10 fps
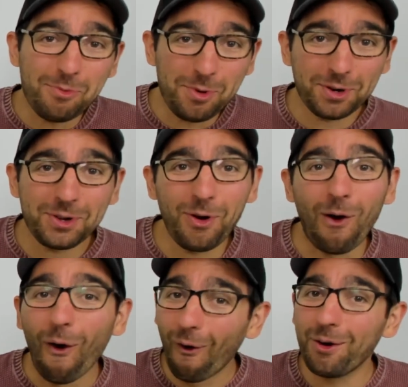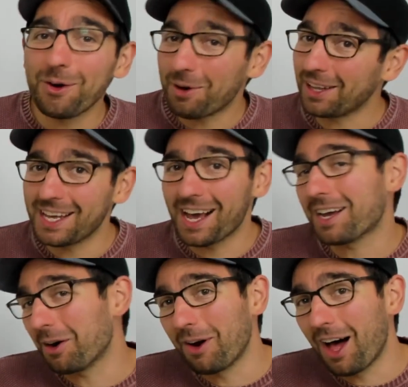want to go all around the
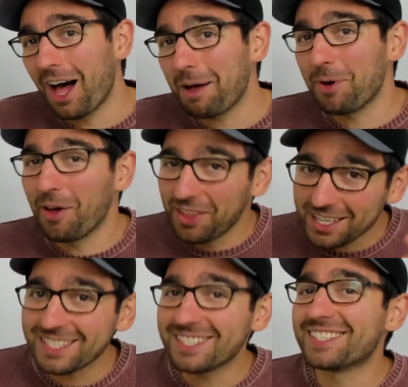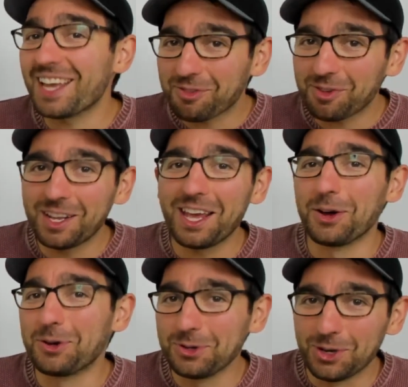Akaroa Harbour, this is definitely a
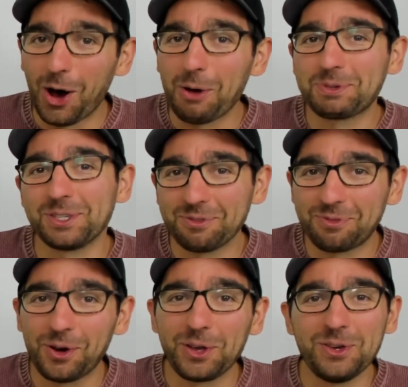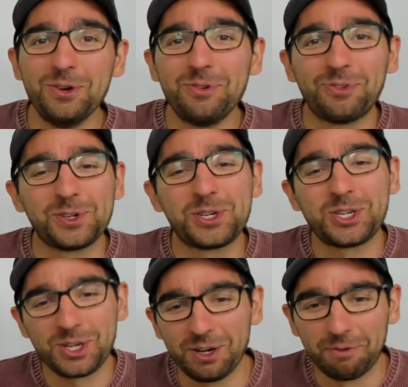good option for you for
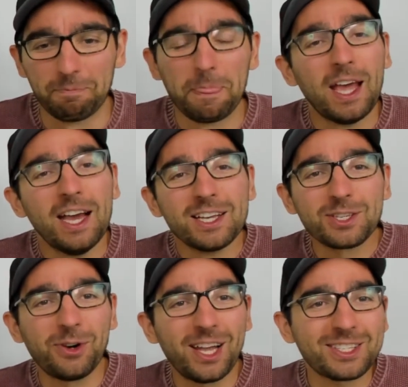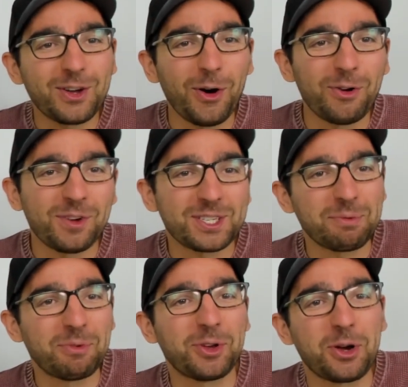sure. So let's go over some
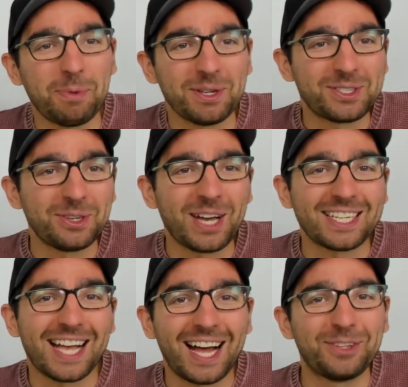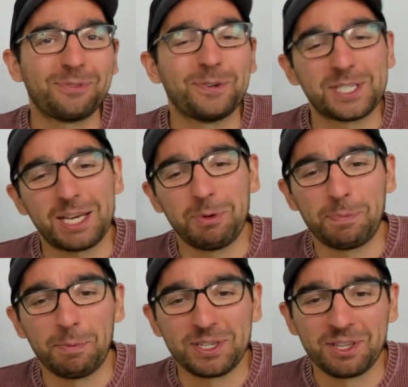of the comments you guys had the first time we
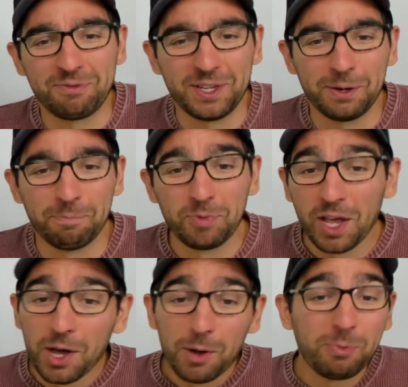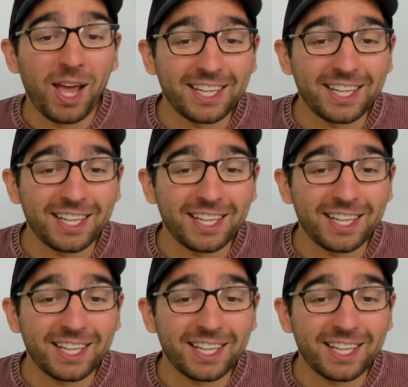published the video. We had